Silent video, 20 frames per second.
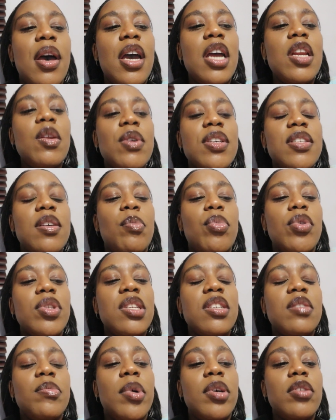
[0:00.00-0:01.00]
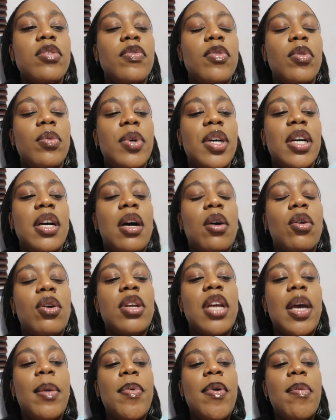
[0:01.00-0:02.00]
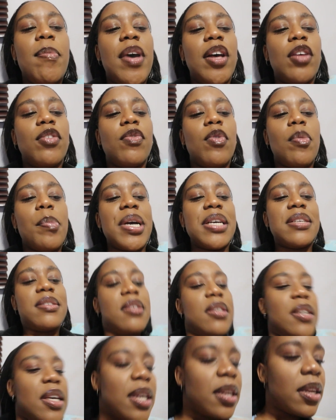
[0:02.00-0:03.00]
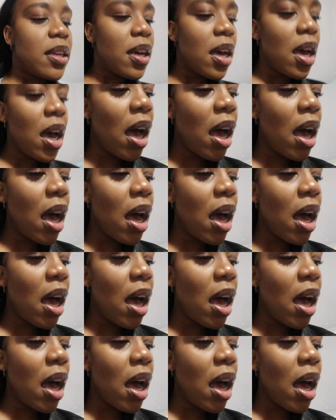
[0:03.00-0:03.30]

Anyways, I bought this mask for work. I got Epimax for my skin.